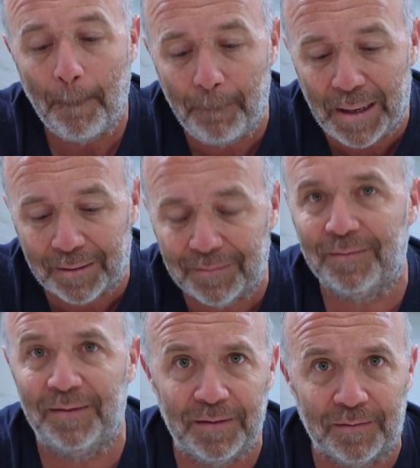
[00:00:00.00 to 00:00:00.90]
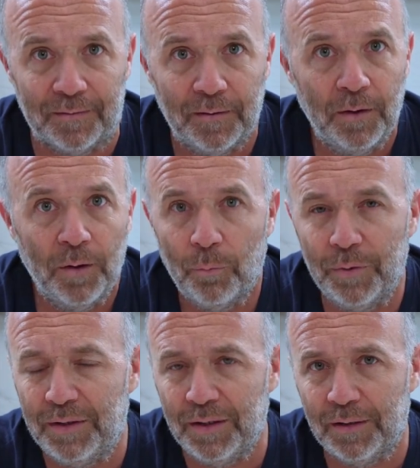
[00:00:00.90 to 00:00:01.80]
but since we
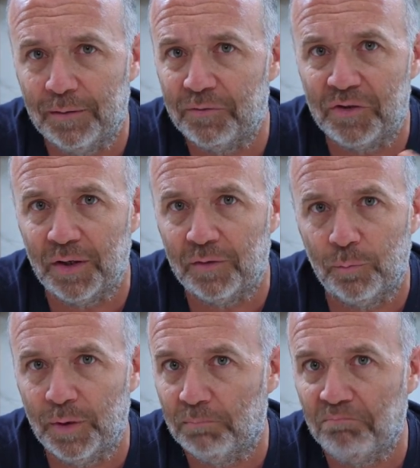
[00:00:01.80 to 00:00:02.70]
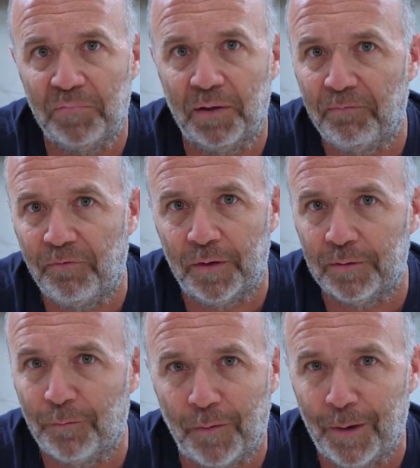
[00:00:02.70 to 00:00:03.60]
did it just with the
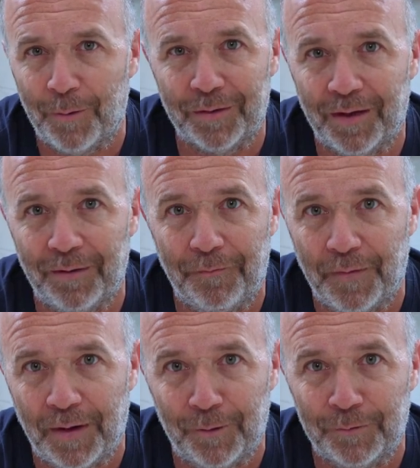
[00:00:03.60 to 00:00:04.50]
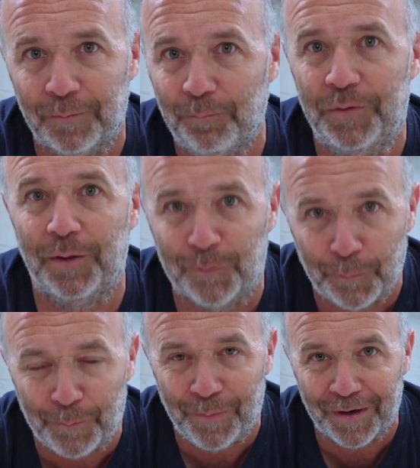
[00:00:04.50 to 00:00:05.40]
first flour that I found in the
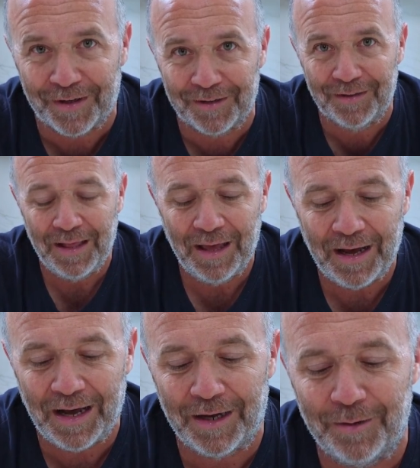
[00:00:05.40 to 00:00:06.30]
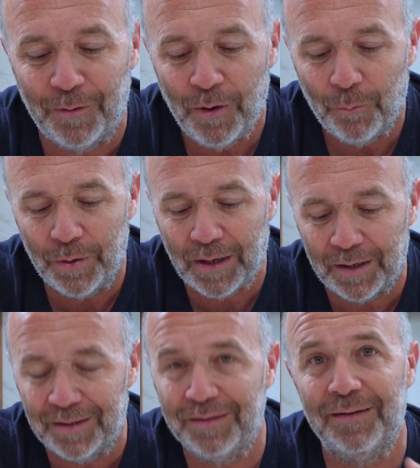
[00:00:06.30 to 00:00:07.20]
supermarket and we
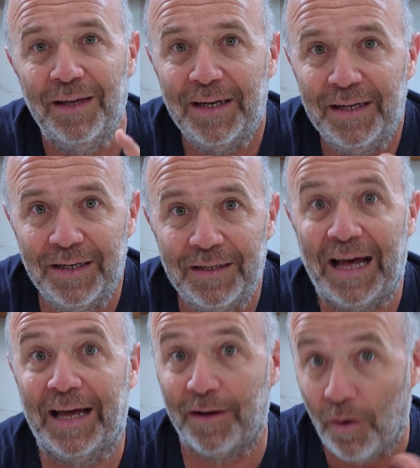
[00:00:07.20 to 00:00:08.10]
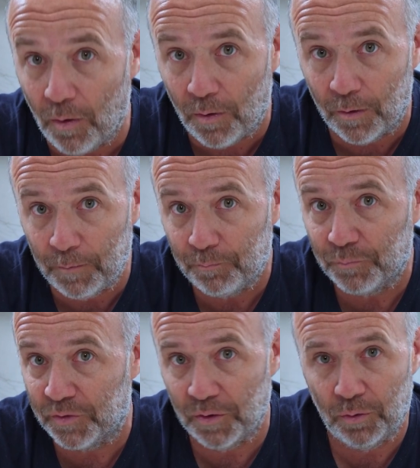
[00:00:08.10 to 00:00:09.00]
hadn't knead at all,
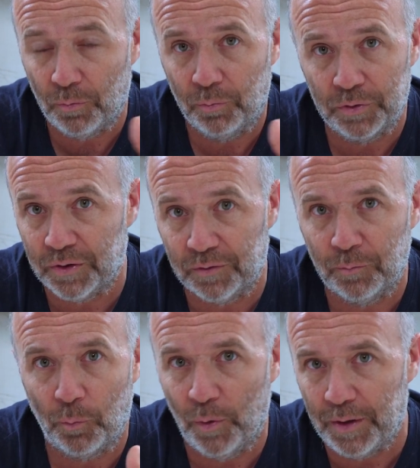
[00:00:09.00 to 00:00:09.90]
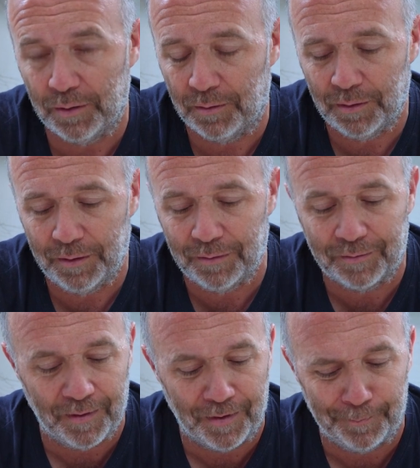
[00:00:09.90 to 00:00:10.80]
so we just waited a little
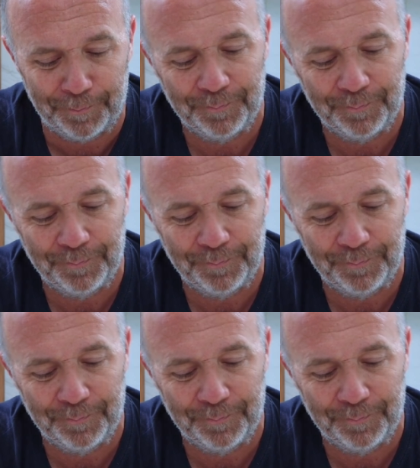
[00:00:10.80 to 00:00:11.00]
time,